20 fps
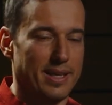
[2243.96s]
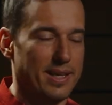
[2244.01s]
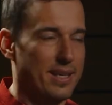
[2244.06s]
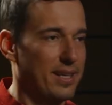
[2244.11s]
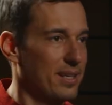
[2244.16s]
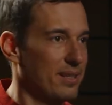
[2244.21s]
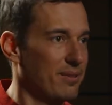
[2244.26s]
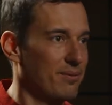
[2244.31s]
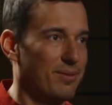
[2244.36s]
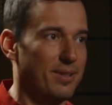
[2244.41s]

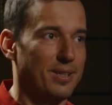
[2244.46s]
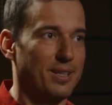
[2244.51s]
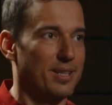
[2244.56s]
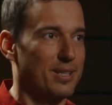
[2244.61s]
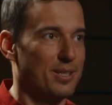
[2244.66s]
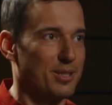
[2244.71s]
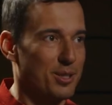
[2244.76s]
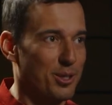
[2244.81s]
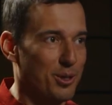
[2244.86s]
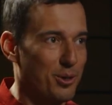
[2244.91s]

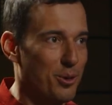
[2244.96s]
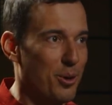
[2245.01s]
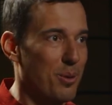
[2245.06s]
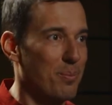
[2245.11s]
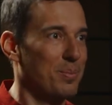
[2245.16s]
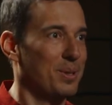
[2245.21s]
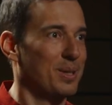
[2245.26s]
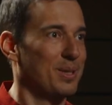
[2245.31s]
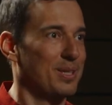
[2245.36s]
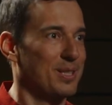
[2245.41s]
inconvenience,
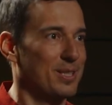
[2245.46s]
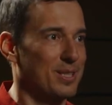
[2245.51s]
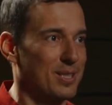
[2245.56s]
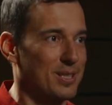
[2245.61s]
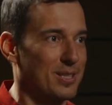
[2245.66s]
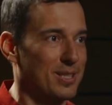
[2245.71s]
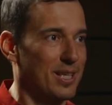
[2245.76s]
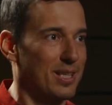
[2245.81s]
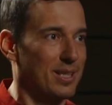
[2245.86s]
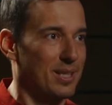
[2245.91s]
incompetence,
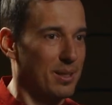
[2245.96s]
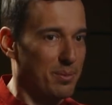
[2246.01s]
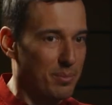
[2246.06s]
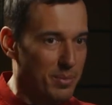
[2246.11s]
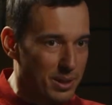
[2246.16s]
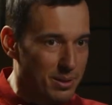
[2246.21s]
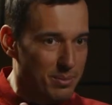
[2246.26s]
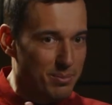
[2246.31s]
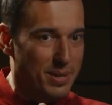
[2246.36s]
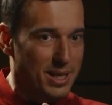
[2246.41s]
etc.,
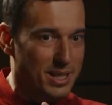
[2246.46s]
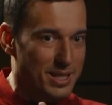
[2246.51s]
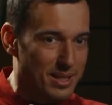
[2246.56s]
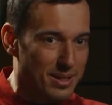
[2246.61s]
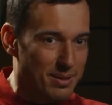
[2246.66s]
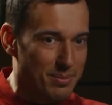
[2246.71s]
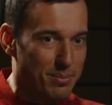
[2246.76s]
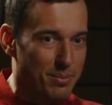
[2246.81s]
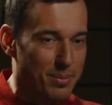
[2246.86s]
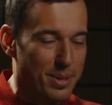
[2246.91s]
but
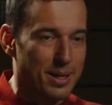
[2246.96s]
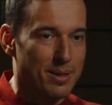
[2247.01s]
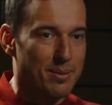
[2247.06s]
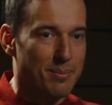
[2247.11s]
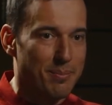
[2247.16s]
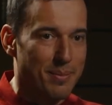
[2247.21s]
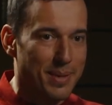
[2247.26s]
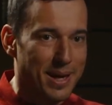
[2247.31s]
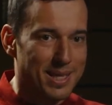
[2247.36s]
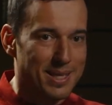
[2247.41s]

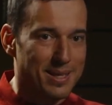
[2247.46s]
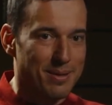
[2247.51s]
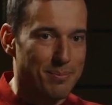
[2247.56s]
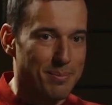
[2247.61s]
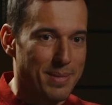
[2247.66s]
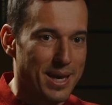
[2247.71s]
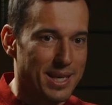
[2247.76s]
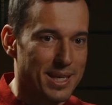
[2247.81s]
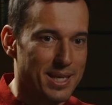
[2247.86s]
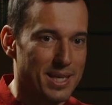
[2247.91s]

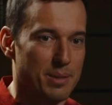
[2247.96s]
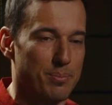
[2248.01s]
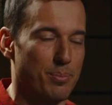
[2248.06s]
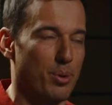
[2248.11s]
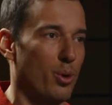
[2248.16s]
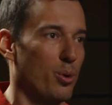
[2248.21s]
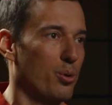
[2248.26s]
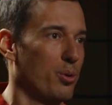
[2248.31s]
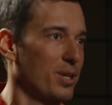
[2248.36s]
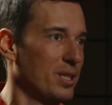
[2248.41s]
making
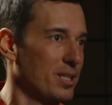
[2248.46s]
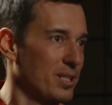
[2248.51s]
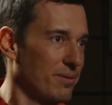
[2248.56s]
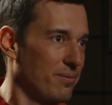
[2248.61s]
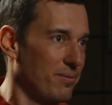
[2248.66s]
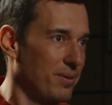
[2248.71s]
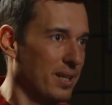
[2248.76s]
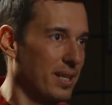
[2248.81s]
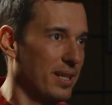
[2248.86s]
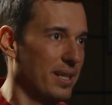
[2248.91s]
progress
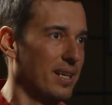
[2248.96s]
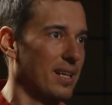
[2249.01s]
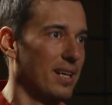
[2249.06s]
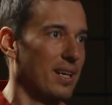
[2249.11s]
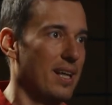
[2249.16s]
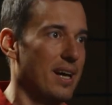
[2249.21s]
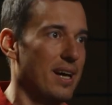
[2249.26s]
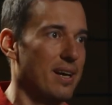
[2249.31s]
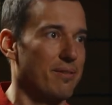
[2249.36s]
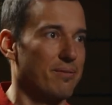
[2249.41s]
and feeling
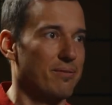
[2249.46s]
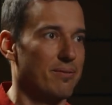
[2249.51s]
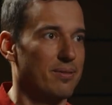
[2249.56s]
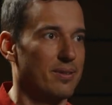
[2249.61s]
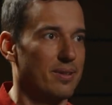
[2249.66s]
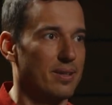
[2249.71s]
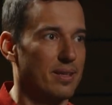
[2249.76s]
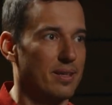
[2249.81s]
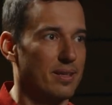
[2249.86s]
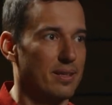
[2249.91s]

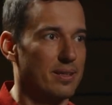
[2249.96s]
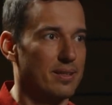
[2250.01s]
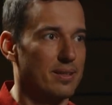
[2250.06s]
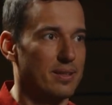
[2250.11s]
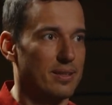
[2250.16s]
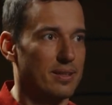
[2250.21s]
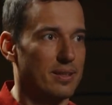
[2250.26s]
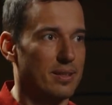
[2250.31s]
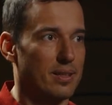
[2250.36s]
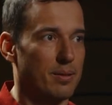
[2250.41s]
alive.
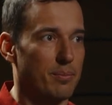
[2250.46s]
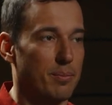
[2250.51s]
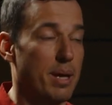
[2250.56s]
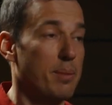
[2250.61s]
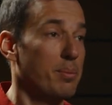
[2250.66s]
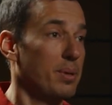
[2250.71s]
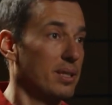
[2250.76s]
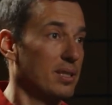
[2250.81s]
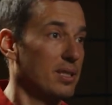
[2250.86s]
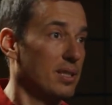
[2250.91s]
Mm-hmm.
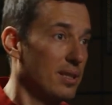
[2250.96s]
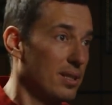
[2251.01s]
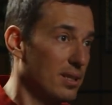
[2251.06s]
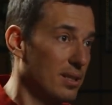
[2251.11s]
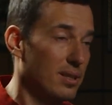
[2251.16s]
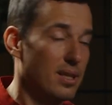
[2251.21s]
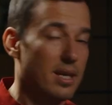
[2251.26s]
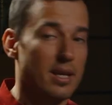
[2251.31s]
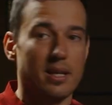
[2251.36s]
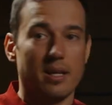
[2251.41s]
Maybe
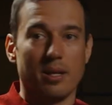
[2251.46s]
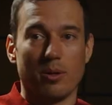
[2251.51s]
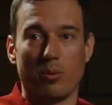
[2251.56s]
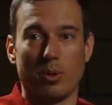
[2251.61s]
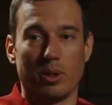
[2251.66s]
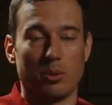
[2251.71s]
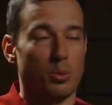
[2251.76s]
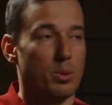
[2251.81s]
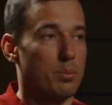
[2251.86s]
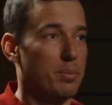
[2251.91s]

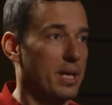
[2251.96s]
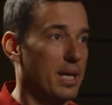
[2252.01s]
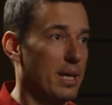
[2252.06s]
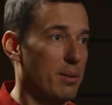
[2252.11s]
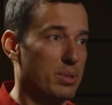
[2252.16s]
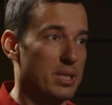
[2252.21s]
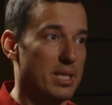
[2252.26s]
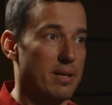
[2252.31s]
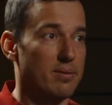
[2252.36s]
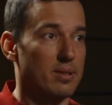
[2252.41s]
when we
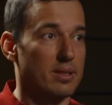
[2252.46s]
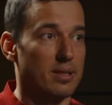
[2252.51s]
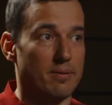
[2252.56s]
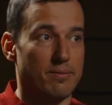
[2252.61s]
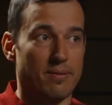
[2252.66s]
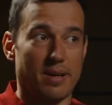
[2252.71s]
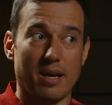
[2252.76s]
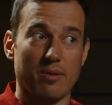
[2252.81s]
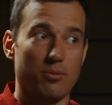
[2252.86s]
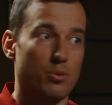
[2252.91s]
become
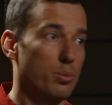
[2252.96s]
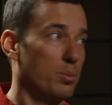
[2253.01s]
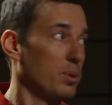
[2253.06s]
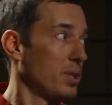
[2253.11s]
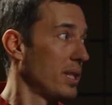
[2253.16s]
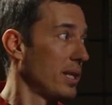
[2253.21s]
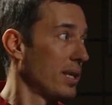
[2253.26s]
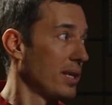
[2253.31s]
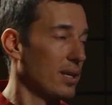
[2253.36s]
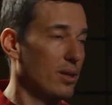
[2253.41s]
75, we'll be
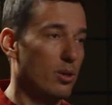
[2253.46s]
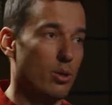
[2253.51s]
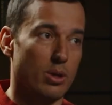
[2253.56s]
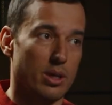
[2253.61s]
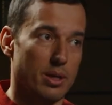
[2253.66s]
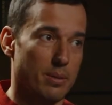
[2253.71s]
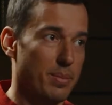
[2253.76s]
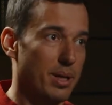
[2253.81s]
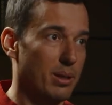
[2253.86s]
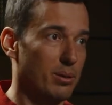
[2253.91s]
thinking
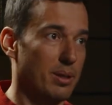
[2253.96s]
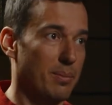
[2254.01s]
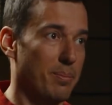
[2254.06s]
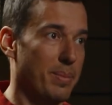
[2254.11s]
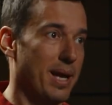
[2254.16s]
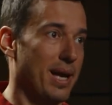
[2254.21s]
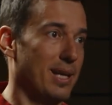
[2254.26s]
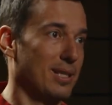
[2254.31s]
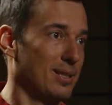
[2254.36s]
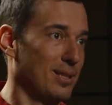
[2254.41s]
only about the
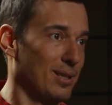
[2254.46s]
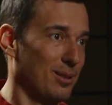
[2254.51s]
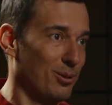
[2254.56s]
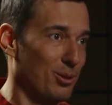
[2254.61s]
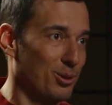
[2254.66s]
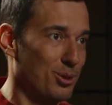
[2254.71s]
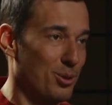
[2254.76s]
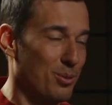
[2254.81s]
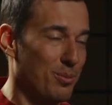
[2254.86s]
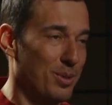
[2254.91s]
past and
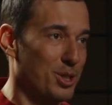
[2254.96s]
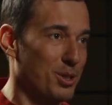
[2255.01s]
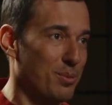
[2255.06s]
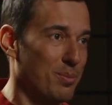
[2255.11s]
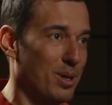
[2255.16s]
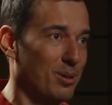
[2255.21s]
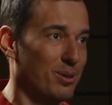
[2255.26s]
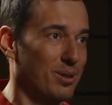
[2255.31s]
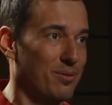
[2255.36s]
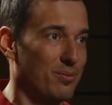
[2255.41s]
not so much
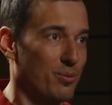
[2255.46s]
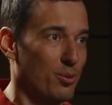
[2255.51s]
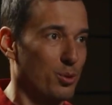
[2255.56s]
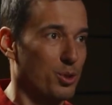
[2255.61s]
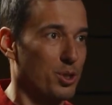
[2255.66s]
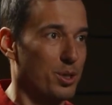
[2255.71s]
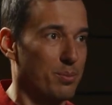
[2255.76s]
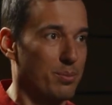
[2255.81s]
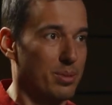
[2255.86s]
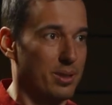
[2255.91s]
about the
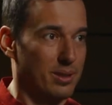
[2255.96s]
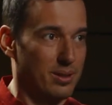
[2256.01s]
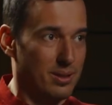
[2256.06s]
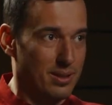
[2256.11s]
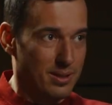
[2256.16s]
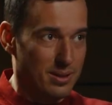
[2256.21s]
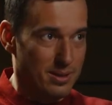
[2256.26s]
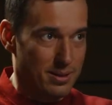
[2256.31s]
future, but